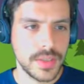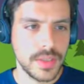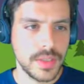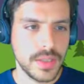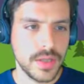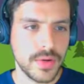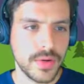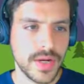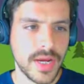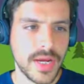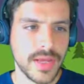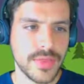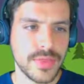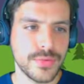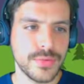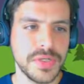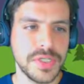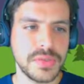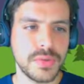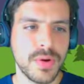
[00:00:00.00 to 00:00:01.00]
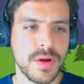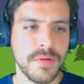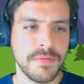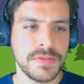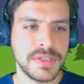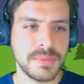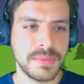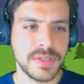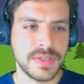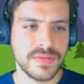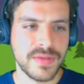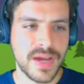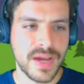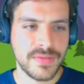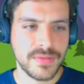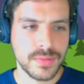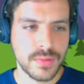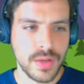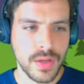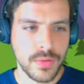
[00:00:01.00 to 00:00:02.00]
Okay, and 3/12 plus
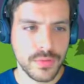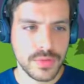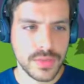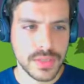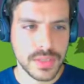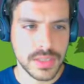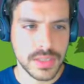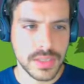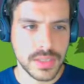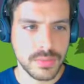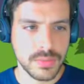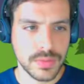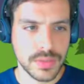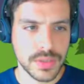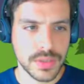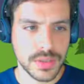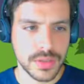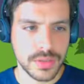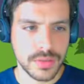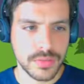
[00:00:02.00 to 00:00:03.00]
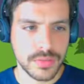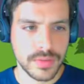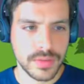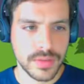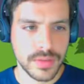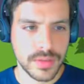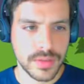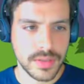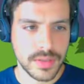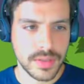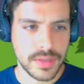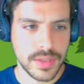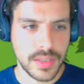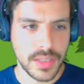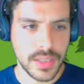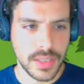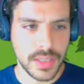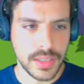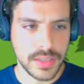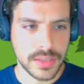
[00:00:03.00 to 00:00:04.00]
5/12 is equal to
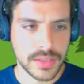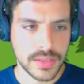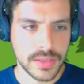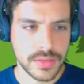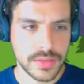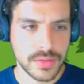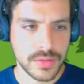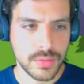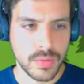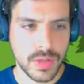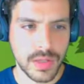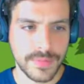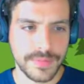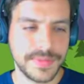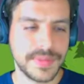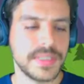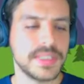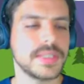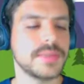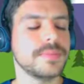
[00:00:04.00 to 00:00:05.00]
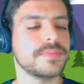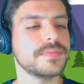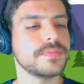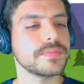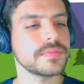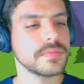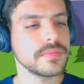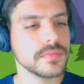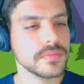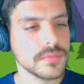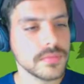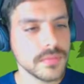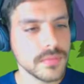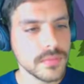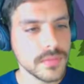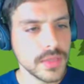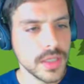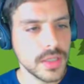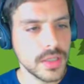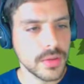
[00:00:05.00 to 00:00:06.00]
8/12.
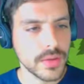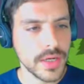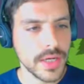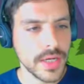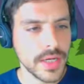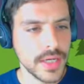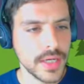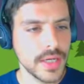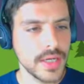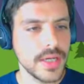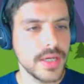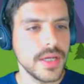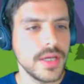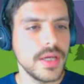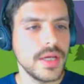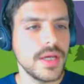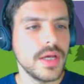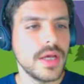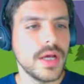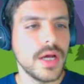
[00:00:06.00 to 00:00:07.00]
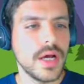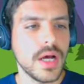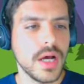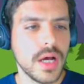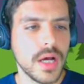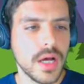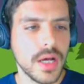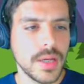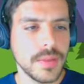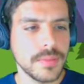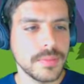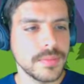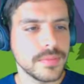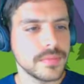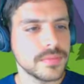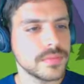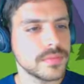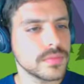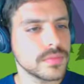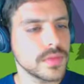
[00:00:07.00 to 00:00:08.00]
Okay, and
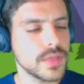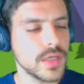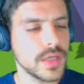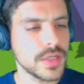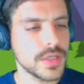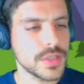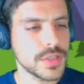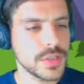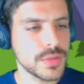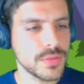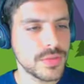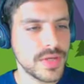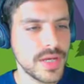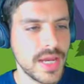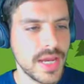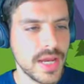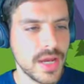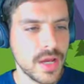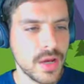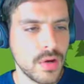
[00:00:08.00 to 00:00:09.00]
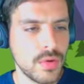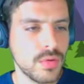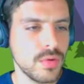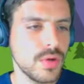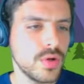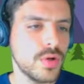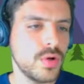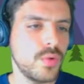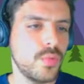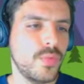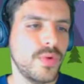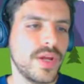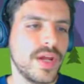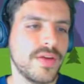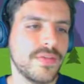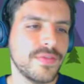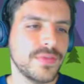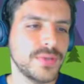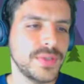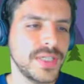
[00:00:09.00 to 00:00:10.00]
so now we
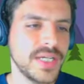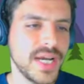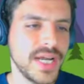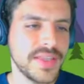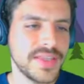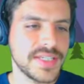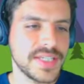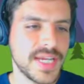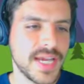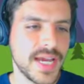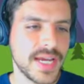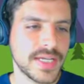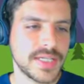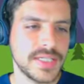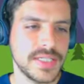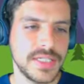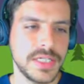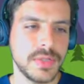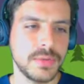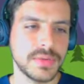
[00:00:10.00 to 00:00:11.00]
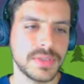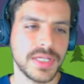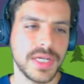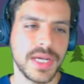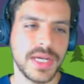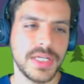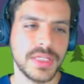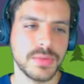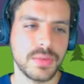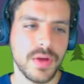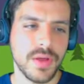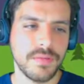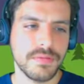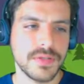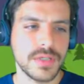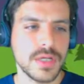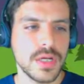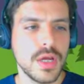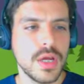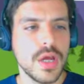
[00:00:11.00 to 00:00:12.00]
have 3/9 x is equal to
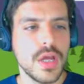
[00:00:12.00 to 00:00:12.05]
8/12.